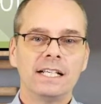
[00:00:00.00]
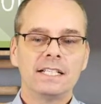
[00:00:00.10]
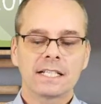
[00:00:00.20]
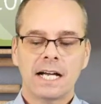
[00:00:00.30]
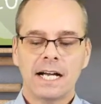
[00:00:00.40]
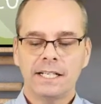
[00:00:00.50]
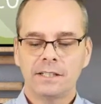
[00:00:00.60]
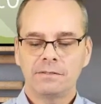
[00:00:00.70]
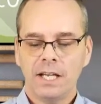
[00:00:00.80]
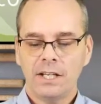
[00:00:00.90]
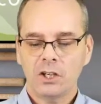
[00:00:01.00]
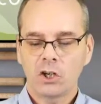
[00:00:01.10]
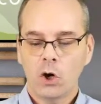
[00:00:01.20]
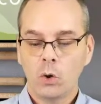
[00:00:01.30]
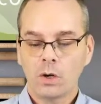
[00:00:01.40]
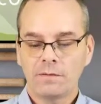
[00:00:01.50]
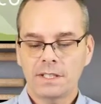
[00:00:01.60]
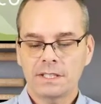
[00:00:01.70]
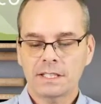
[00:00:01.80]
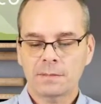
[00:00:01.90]
And the goal of
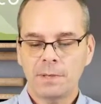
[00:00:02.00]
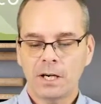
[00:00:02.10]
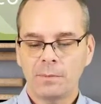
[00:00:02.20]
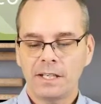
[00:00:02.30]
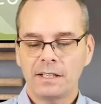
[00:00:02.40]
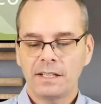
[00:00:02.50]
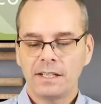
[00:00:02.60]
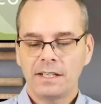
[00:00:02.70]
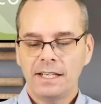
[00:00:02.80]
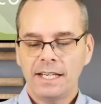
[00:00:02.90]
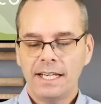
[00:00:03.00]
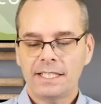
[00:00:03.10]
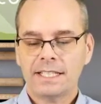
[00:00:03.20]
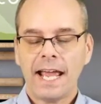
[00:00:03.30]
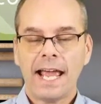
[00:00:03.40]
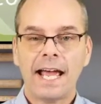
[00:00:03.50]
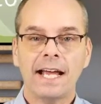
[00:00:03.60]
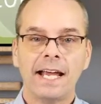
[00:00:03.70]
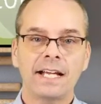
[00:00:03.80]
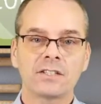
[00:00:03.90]
this experiment is to
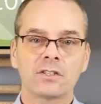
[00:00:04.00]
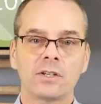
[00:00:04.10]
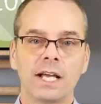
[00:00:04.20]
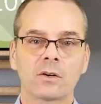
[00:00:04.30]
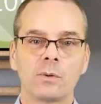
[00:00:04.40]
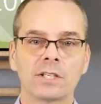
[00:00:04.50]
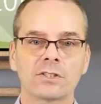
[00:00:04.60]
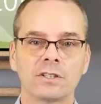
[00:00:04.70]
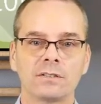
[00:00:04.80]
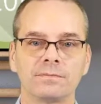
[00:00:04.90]
answer that question.